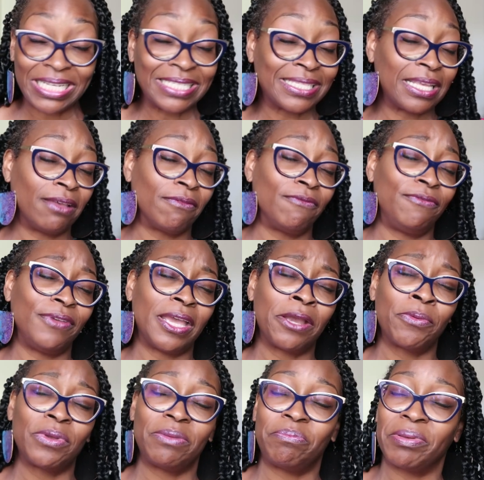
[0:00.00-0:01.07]
It's a
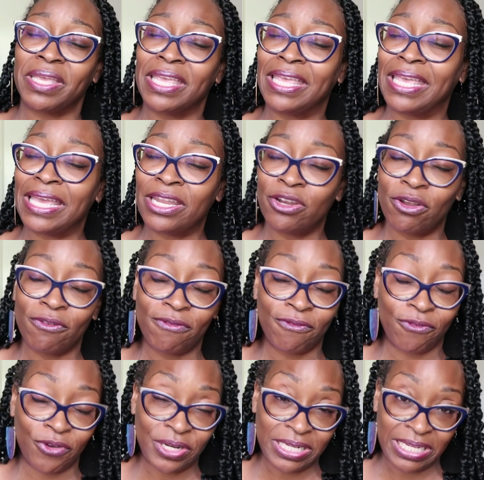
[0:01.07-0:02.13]
very beginner
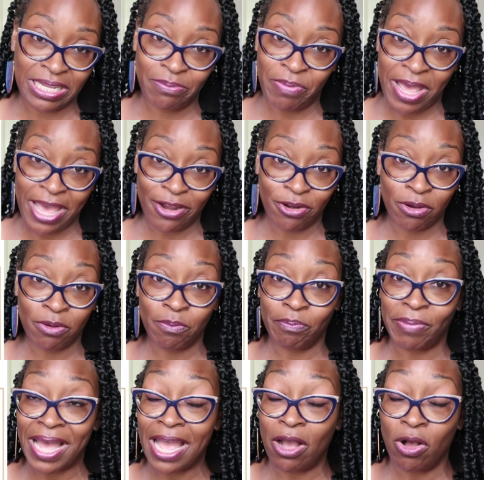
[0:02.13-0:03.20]
friendly pattern
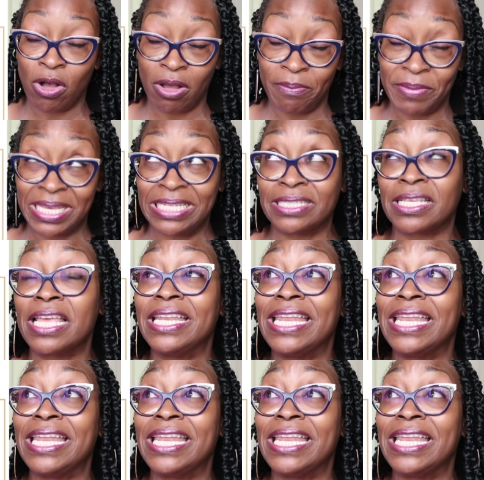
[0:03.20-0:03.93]
by all means.